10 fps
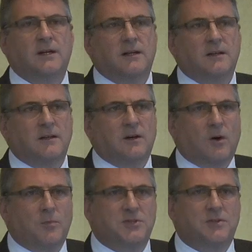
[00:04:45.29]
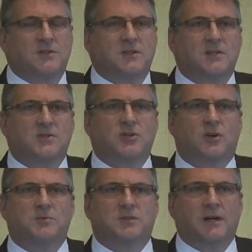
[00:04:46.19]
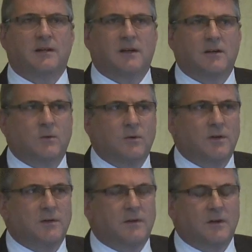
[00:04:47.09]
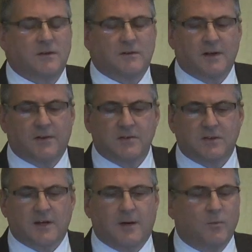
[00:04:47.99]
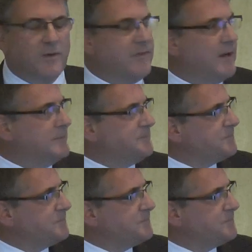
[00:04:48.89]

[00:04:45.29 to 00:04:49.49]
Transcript: opportunities, jobs, and all the great things that come with that.